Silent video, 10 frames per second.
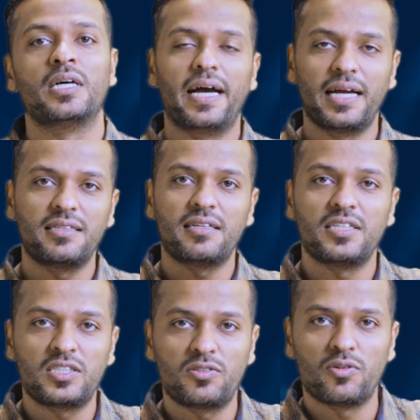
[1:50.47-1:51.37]
Higher the
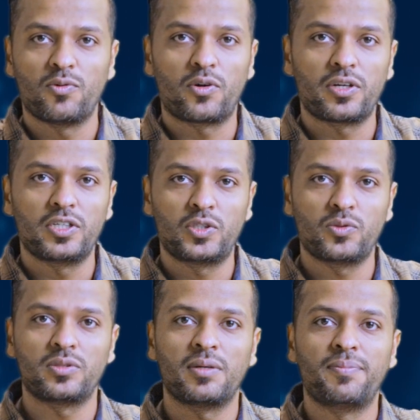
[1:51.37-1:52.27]
risk to reward
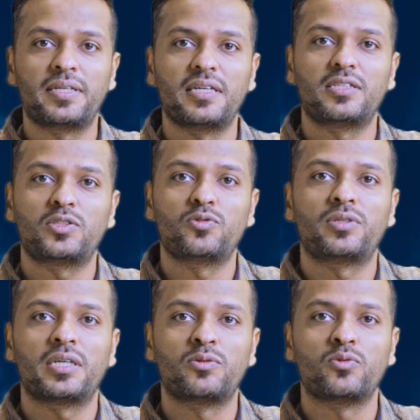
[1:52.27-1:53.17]
ratio, the better it is to
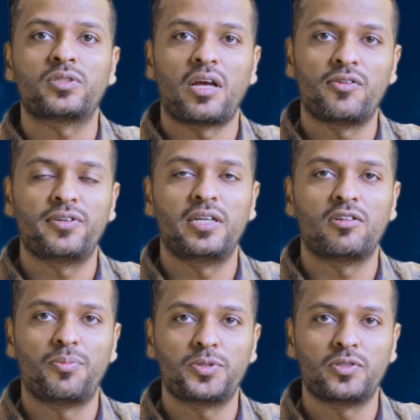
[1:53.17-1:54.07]
take those kind of
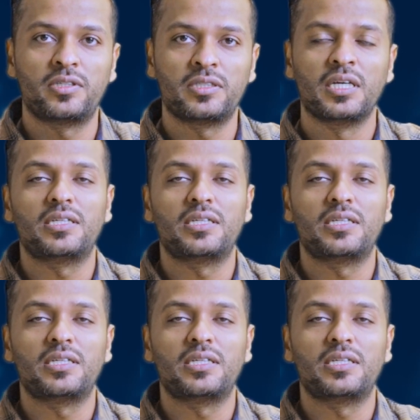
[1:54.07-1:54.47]
trading opportunities.